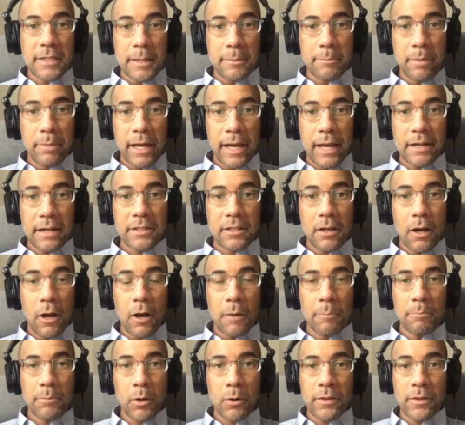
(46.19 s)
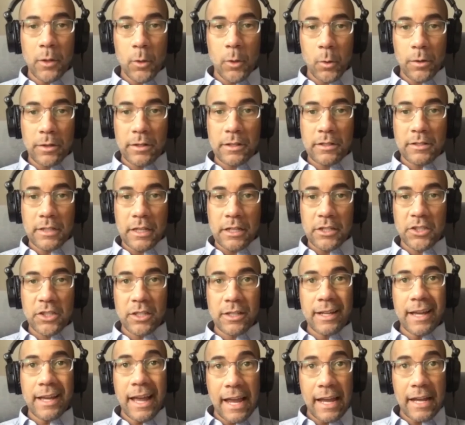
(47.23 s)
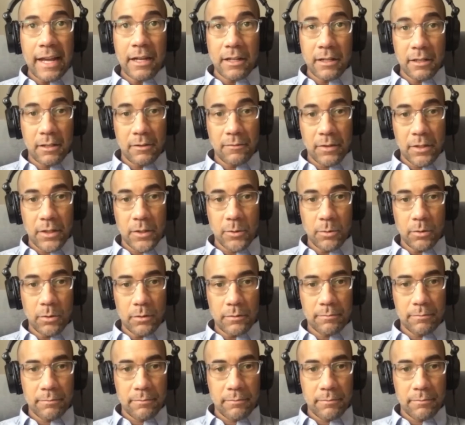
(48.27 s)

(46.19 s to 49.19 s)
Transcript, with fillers: impact on both the organization and individual.